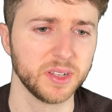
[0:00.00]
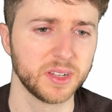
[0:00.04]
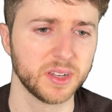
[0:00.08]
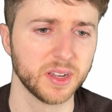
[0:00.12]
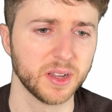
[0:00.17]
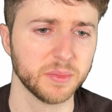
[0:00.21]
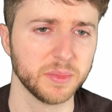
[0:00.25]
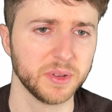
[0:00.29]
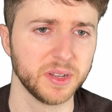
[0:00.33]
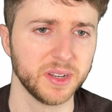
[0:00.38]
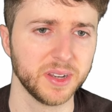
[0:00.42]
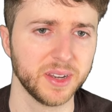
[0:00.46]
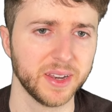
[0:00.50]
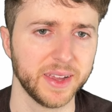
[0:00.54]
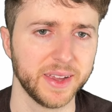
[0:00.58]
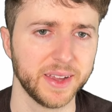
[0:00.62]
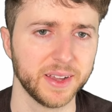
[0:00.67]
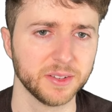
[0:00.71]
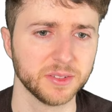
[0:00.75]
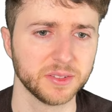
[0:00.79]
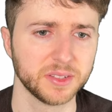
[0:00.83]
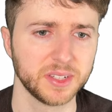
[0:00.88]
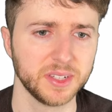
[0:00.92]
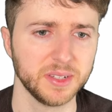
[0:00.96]
common
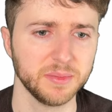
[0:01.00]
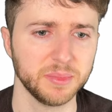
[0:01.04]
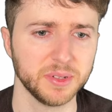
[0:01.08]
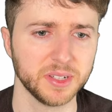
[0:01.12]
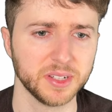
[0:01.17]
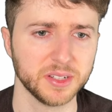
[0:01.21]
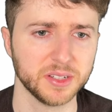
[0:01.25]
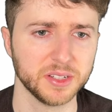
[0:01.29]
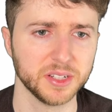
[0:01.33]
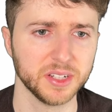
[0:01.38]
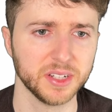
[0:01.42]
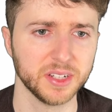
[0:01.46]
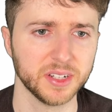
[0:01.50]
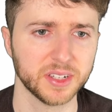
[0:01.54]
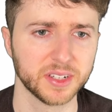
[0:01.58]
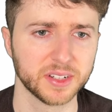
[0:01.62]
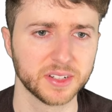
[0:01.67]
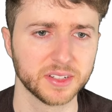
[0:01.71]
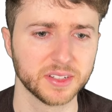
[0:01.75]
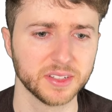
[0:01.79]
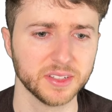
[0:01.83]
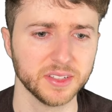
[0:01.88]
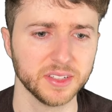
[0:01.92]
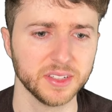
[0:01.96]
housekeeping gene,
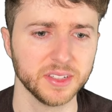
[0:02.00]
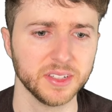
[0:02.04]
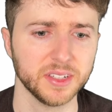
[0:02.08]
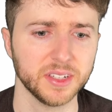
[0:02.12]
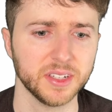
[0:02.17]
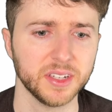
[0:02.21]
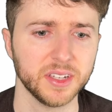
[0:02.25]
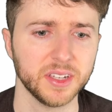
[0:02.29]
actually.